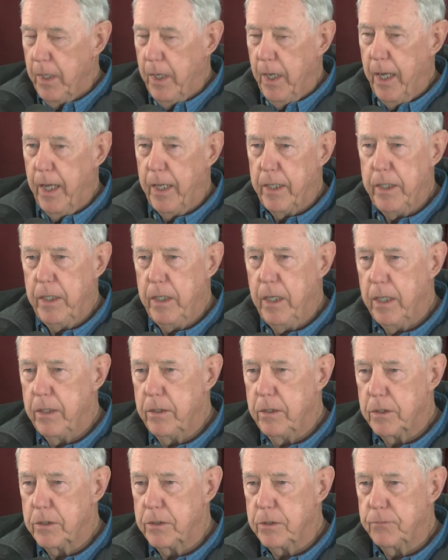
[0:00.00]
and he had
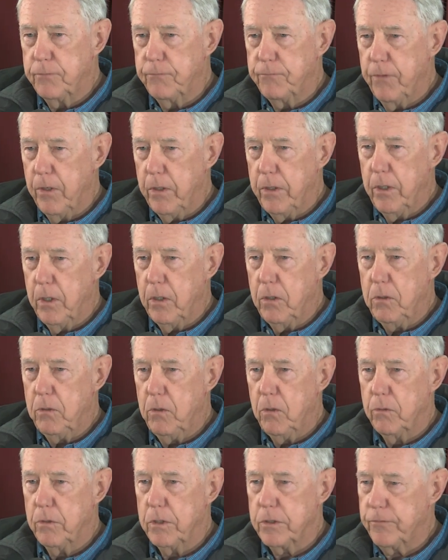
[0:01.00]
this funny look
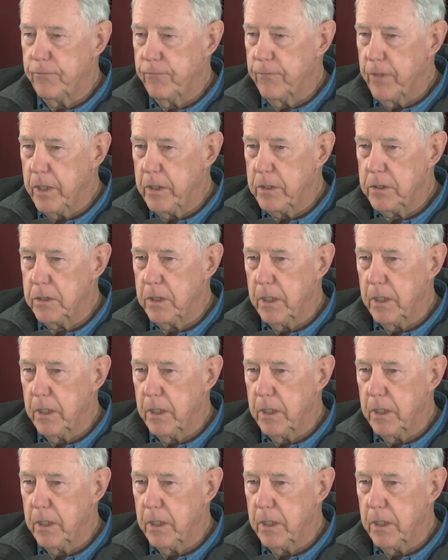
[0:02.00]
on his face,